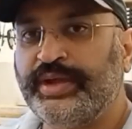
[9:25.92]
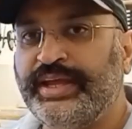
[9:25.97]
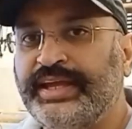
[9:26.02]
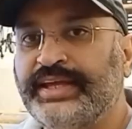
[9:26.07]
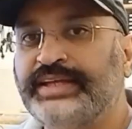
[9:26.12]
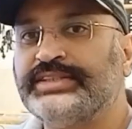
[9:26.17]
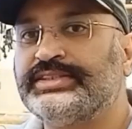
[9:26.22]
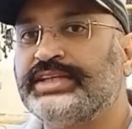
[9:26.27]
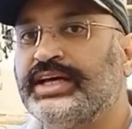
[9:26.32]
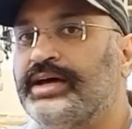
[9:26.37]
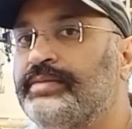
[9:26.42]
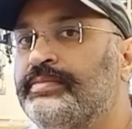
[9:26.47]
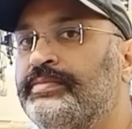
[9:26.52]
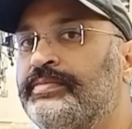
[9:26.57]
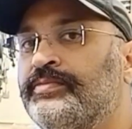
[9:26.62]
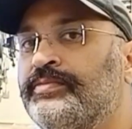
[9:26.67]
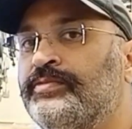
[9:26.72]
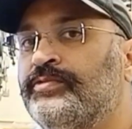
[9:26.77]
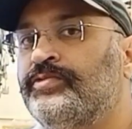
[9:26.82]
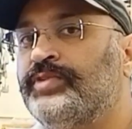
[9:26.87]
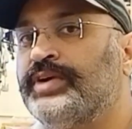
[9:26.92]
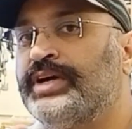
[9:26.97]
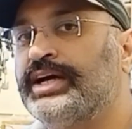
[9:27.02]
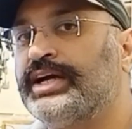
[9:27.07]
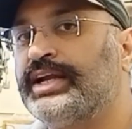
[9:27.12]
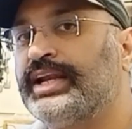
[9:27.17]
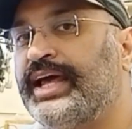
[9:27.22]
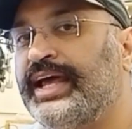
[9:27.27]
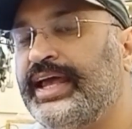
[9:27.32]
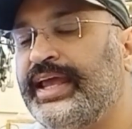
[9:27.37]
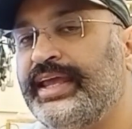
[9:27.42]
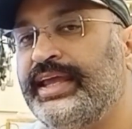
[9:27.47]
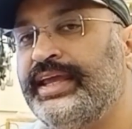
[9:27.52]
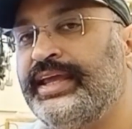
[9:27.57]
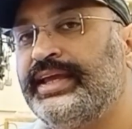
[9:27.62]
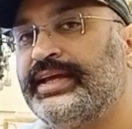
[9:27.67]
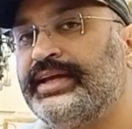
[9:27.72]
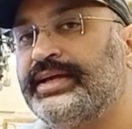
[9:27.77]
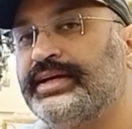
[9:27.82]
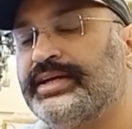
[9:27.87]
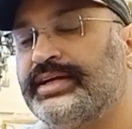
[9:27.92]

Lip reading: some work like,